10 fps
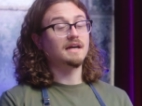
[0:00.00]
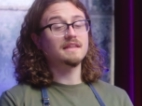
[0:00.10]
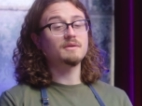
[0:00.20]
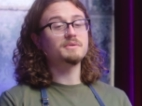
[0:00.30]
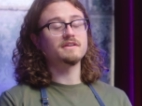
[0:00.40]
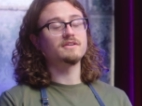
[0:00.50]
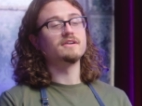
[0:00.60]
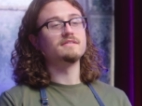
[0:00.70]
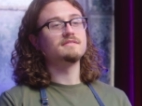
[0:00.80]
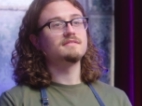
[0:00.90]
I think we did
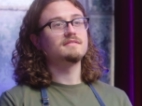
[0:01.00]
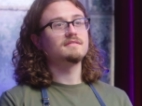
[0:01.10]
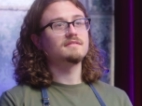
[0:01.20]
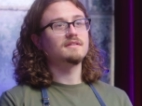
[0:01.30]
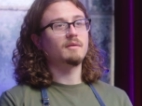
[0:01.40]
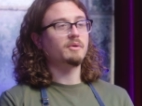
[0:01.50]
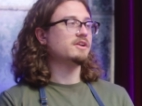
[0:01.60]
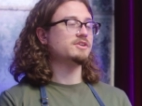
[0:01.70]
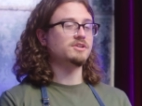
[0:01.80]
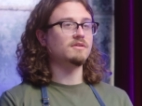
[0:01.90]
good. Yeah. I'm I ready
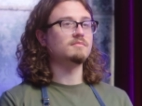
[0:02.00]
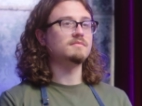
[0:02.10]
think, to show them.